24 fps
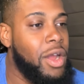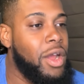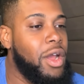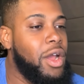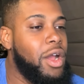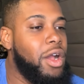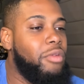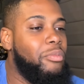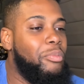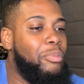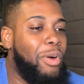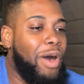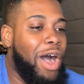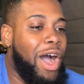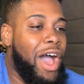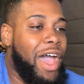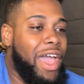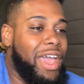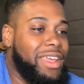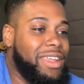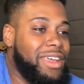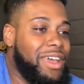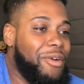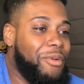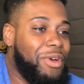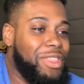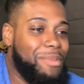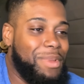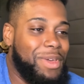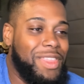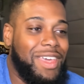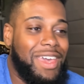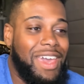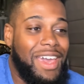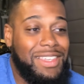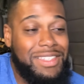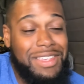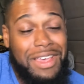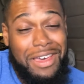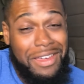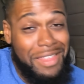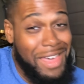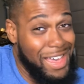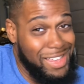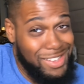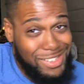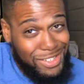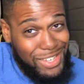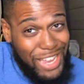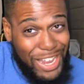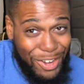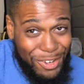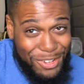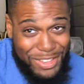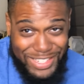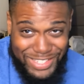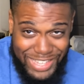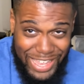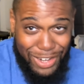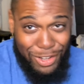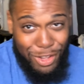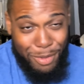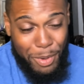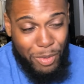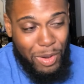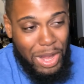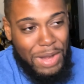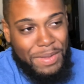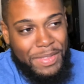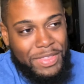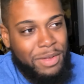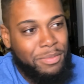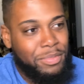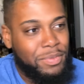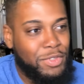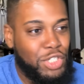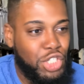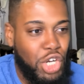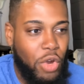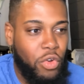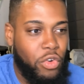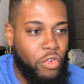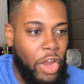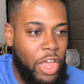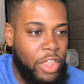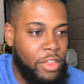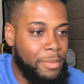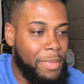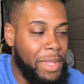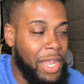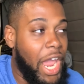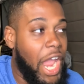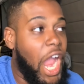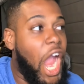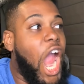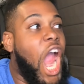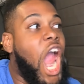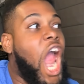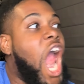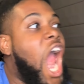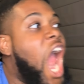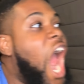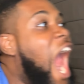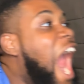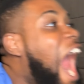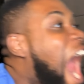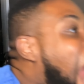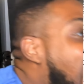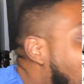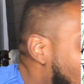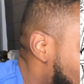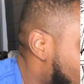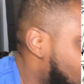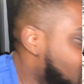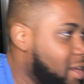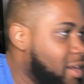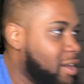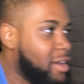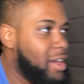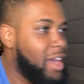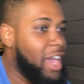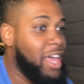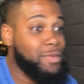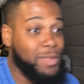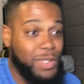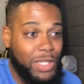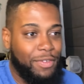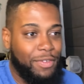But with that being the case, not only is that a little bit random, the shark would rather be like, nah, and specifically